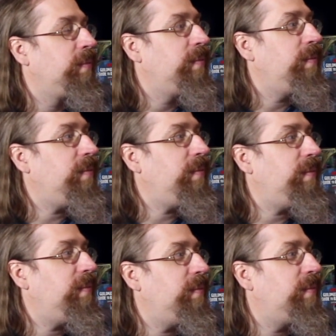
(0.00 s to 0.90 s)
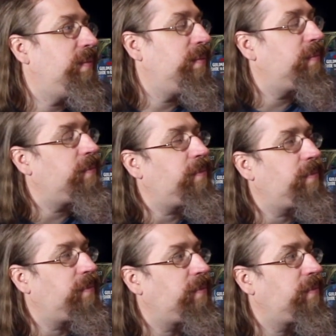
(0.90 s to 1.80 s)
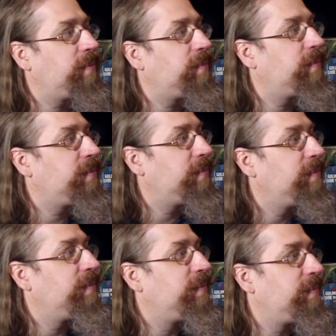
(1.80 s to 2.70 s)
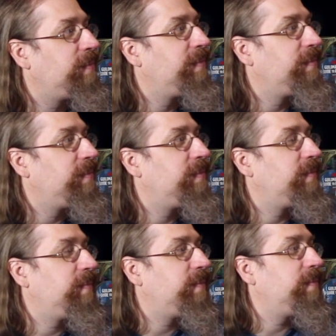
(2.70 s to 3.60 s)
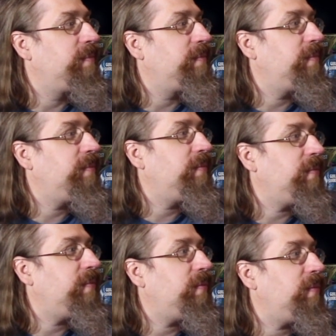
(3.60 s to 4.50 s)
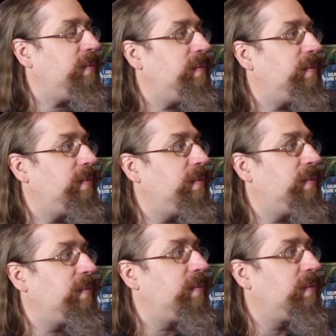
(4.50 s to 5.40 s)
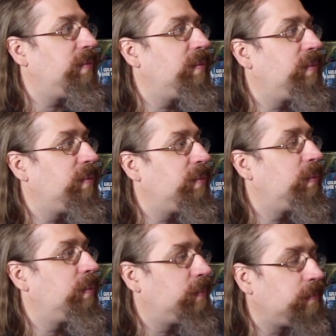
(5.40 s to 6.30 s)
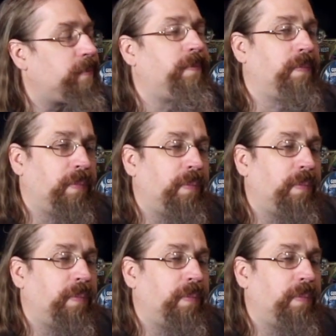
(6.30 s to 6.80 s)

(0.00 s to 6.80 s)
[no speech]